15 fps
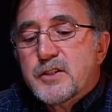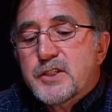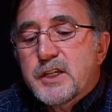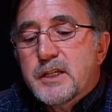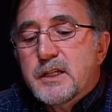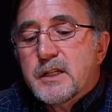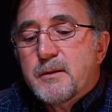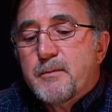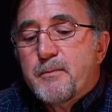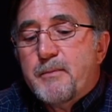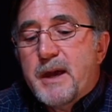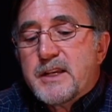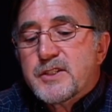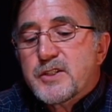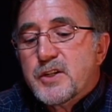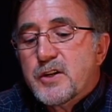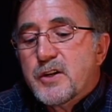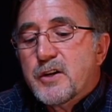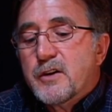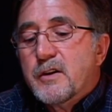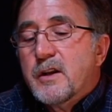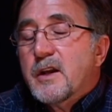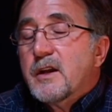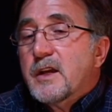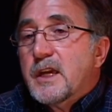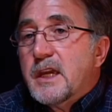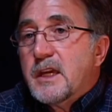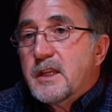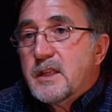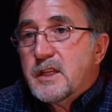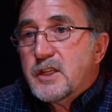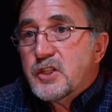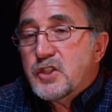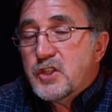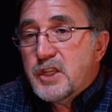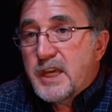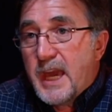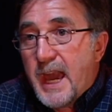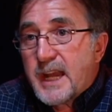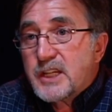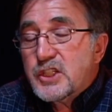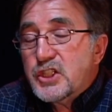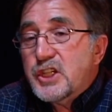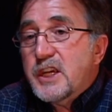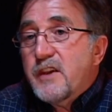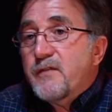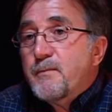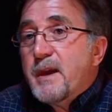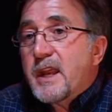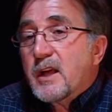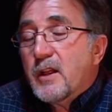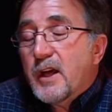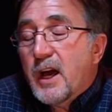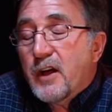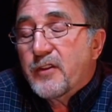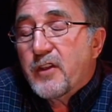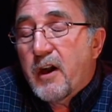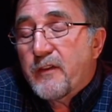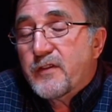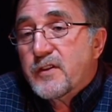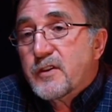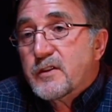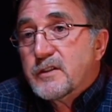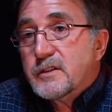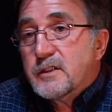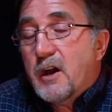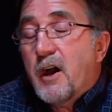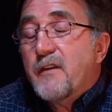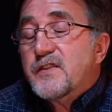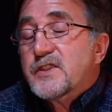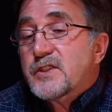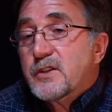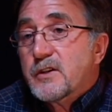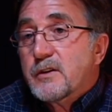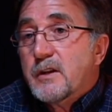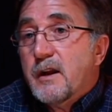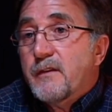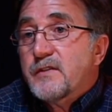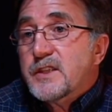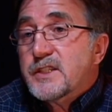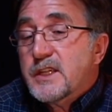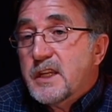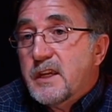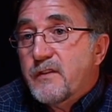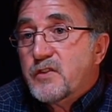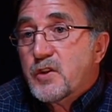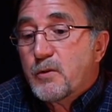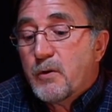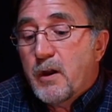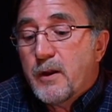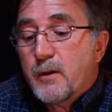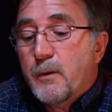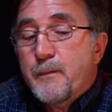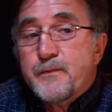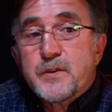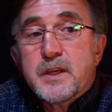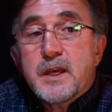Sheila Basseur, the ex-chief medical health officer of the city of Toronto.